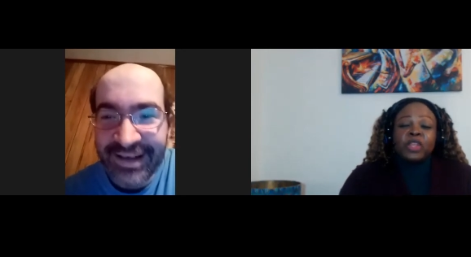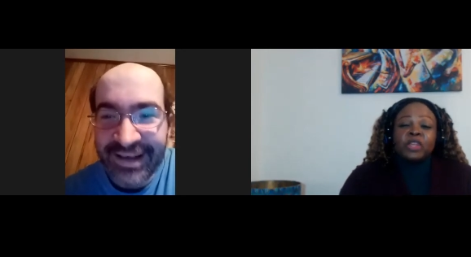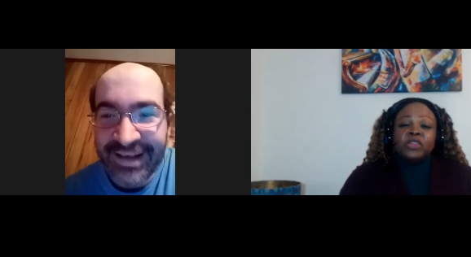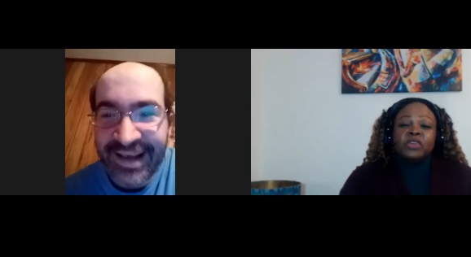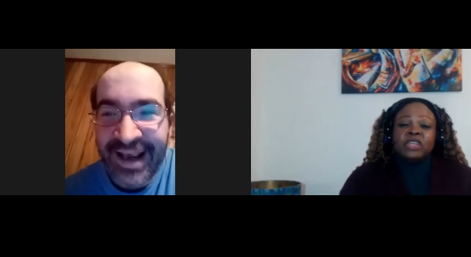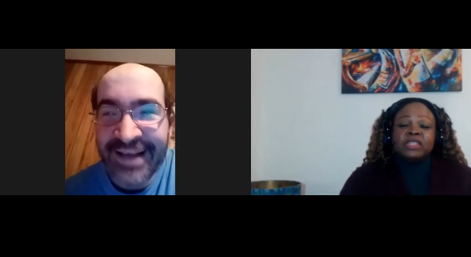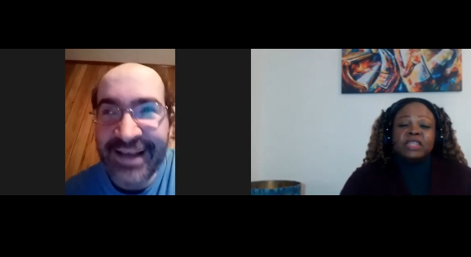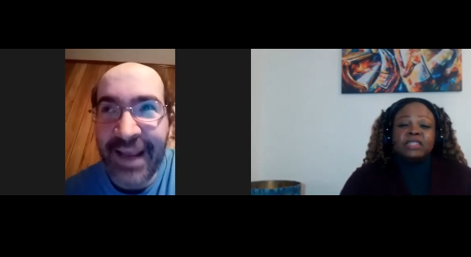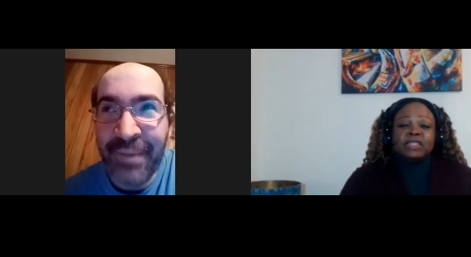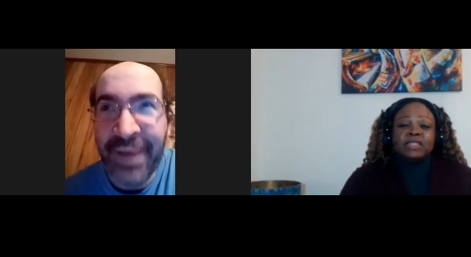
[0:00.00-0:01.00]
Speaker 1: Yeah, he's like,
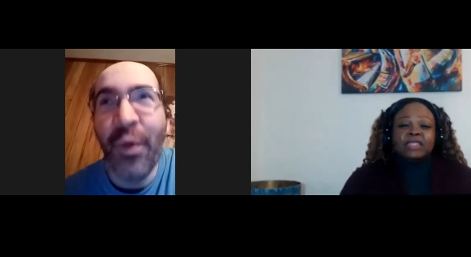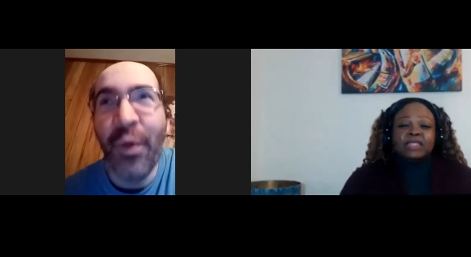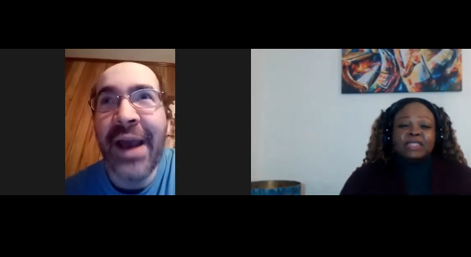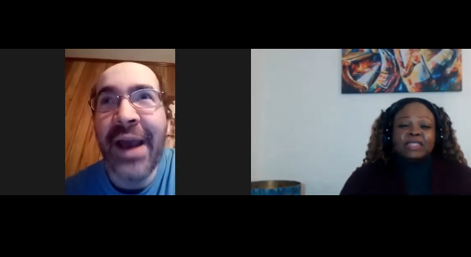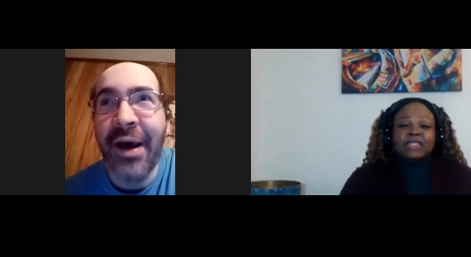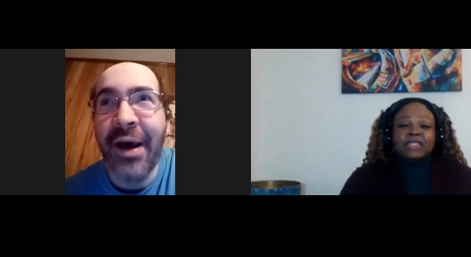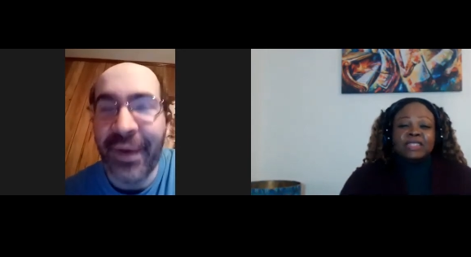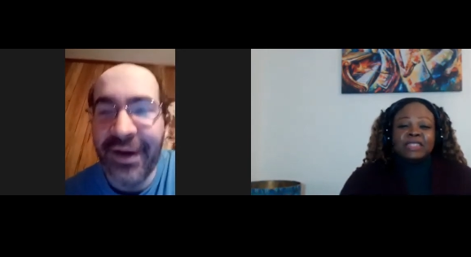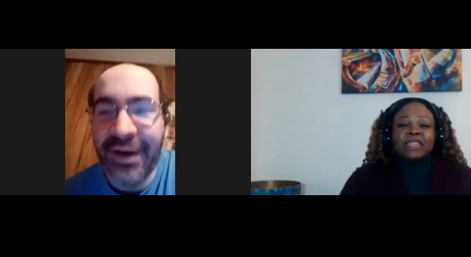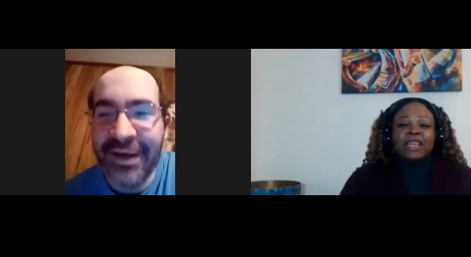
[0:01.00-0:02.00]
people wake up.
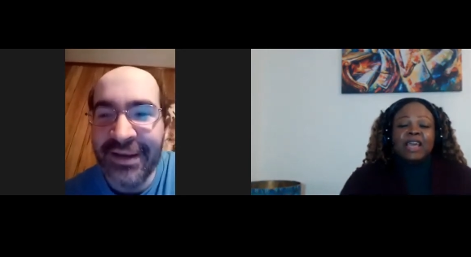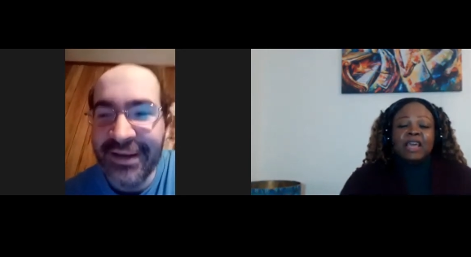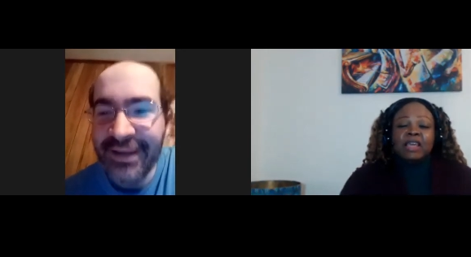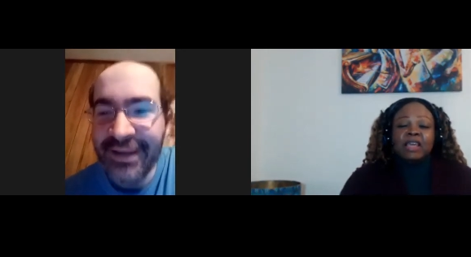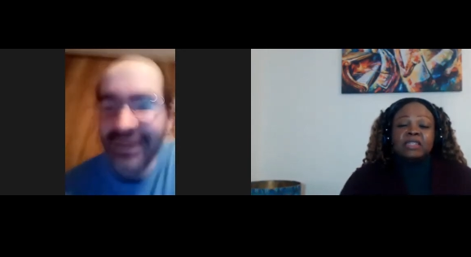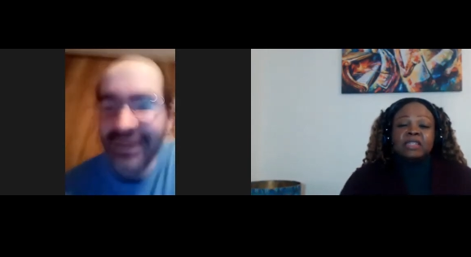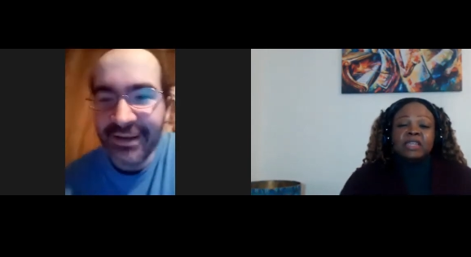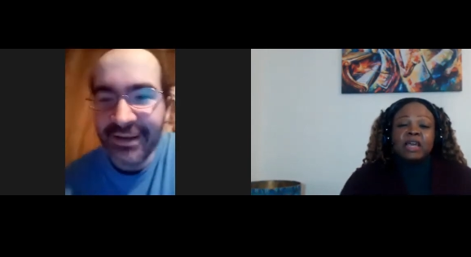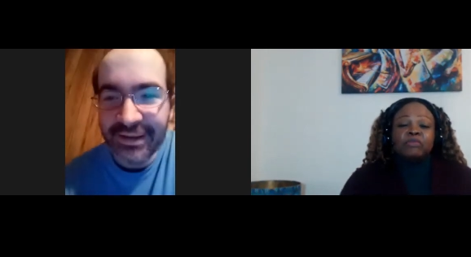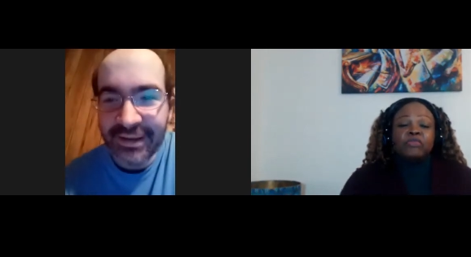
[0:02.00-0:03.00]
yeah, it's a
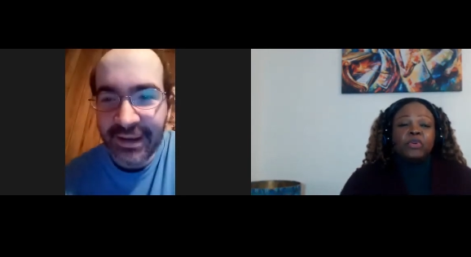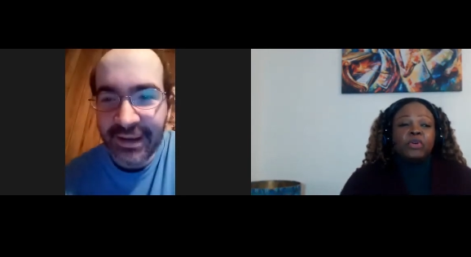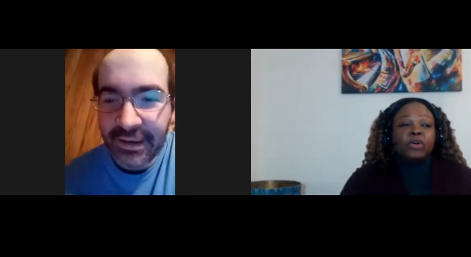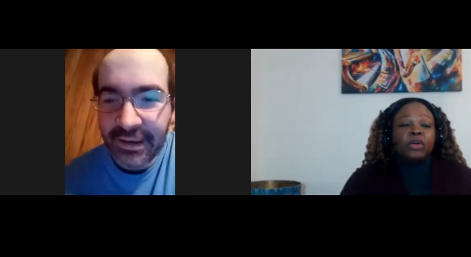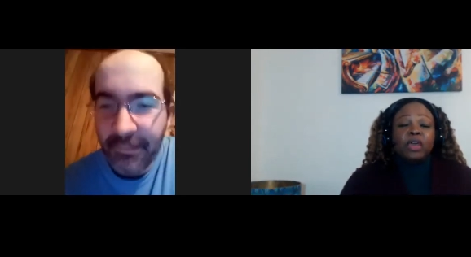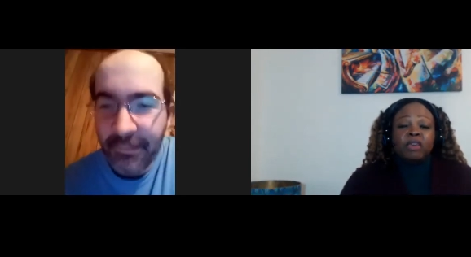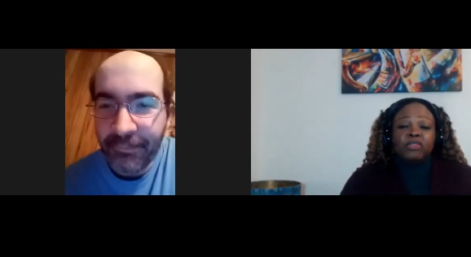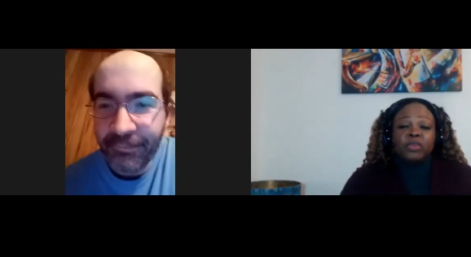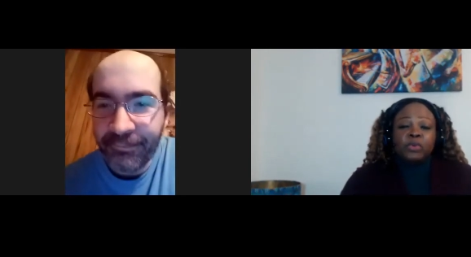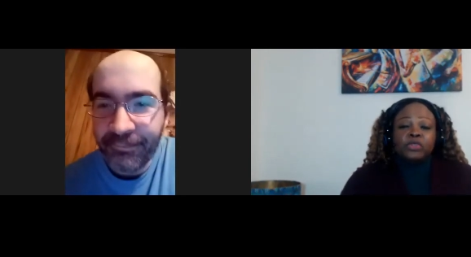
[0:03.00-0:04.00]
time for
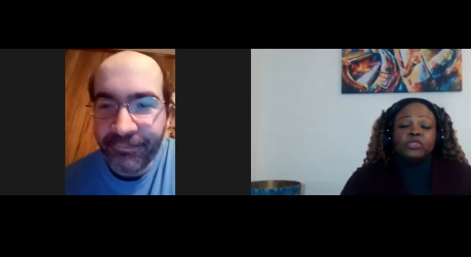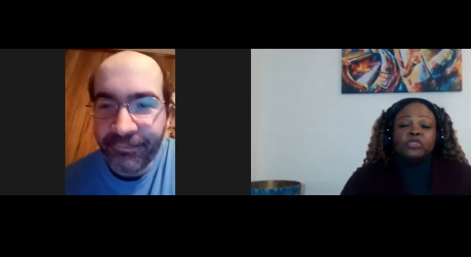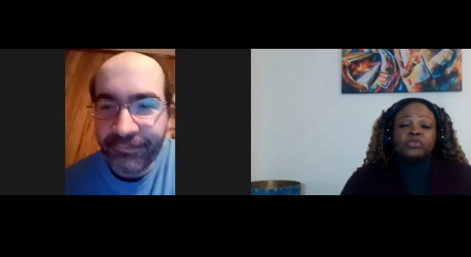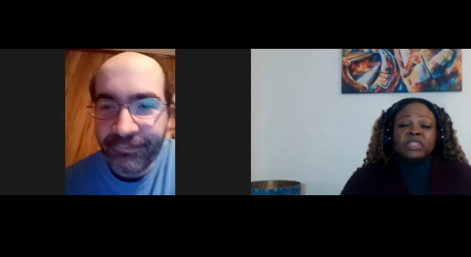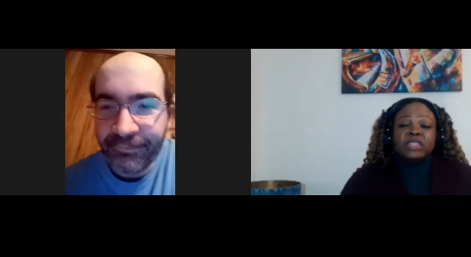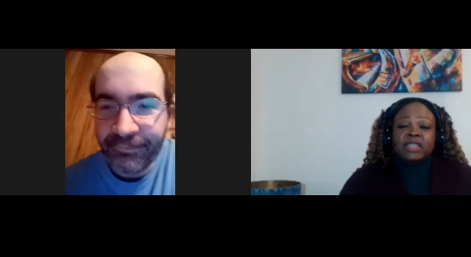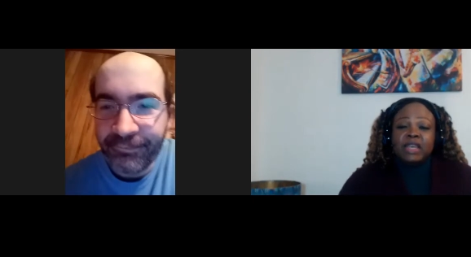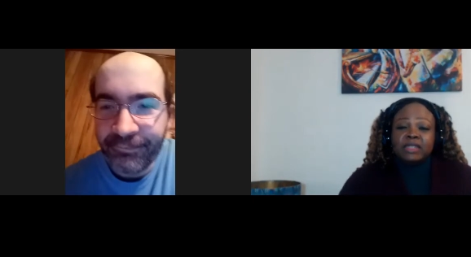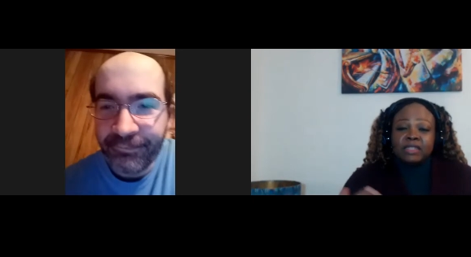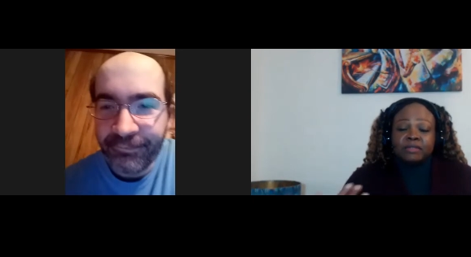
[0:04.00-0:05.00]
everyone to
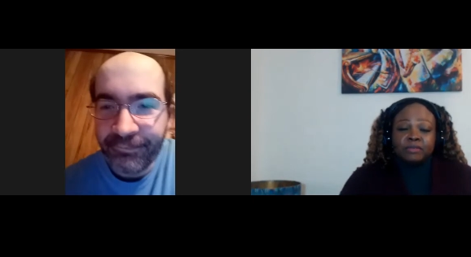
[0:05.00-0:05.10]
reset